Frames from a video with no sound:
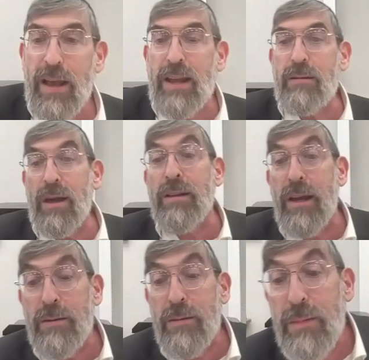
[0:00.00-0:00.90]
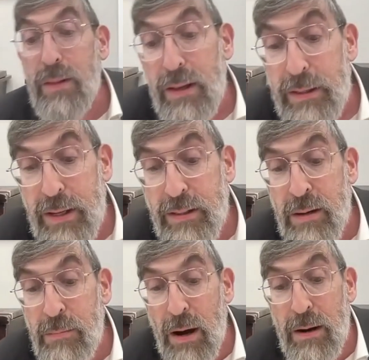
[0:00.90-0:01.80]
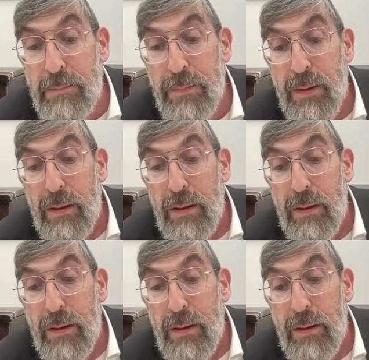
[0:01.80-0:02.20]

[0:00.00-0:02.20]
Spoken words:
Anyway, Elena says the Gemara,